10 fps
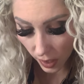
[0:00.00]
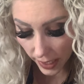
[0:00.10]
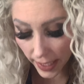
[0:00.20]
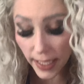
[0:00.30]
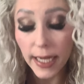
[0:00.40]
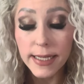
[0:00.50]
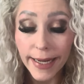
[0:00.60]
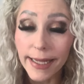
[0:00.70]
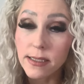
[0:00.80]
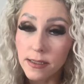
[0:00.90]
And it
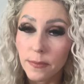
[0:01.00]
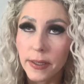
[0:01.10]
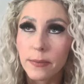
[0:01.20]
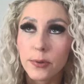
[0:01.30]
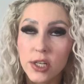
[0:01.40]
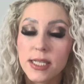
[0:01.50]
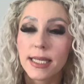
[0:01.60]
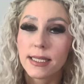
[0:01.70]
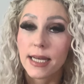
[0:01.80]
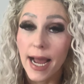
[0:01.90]
needs to be
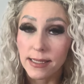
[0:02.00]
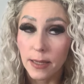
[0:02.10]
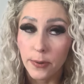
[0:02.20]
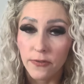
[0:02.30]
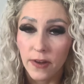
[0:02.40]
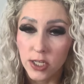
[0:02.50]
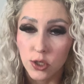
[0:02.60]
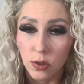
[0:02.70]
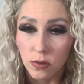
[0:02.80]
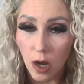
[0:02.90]
presented as a
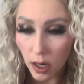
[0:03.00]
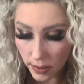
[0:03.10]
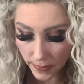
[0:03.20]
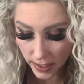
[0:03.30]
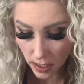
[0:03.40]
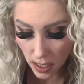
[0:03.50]
professional document.